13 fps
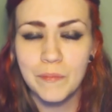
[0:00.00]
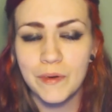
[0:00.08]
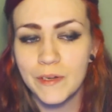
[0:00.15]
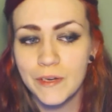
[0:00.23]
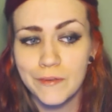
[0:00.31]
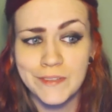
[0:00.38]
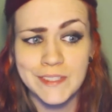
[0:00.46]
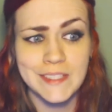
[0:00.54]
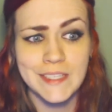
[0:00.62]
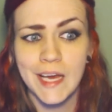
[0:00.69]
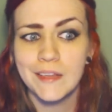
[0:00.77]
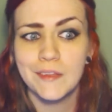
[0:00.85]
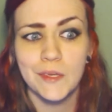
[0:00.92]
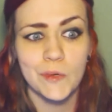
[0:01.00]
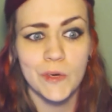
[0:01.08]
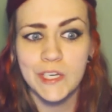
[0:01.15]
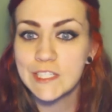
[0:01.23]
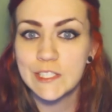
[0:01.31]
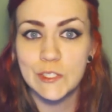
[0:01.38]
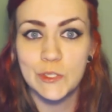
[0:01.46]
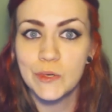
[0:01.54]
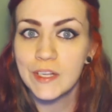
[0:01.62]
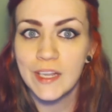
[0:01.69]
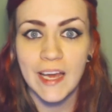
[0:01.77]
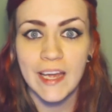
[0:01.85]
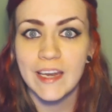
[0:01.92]
but if it's got the greatest
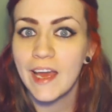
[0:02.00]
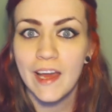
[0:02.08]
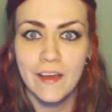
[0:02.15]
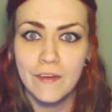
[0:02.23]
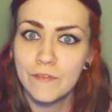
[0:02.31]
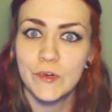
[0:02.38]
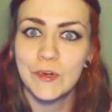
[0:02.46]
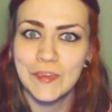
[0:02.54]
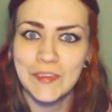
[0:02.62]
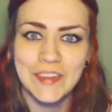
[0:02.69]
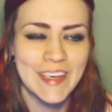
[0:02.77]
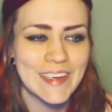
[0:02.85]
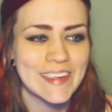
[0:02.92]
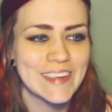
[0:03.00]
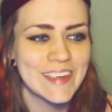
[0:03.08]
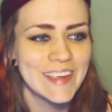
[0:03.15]
storyline ever, then